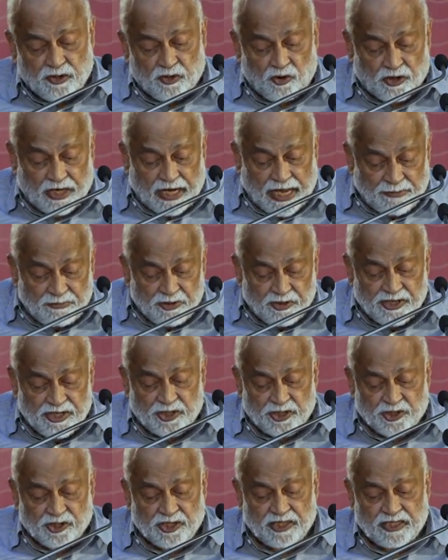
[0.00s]

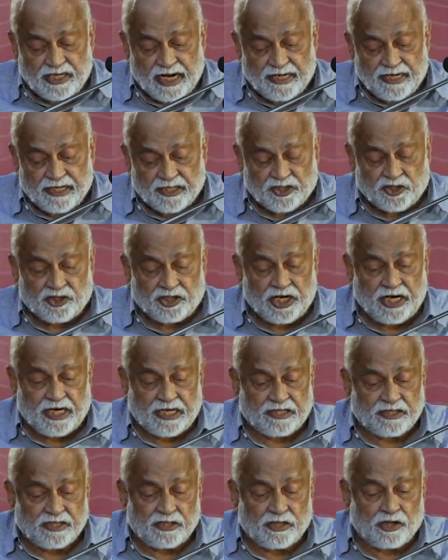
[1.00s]
collaboration, and
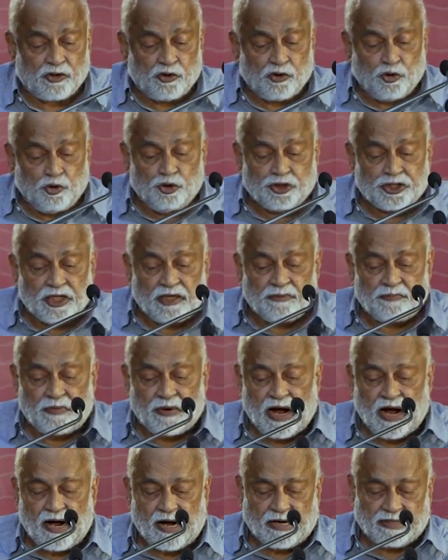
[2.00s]
exchange is a crucial
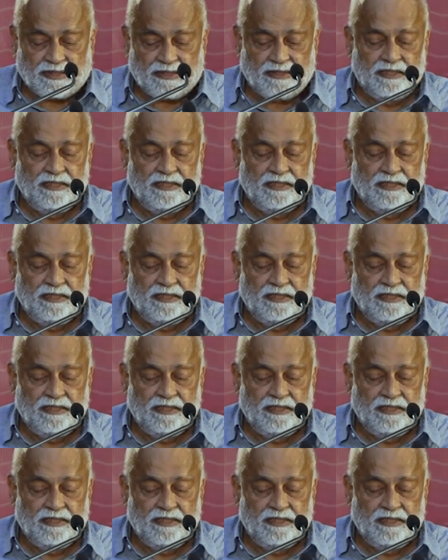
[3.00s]
part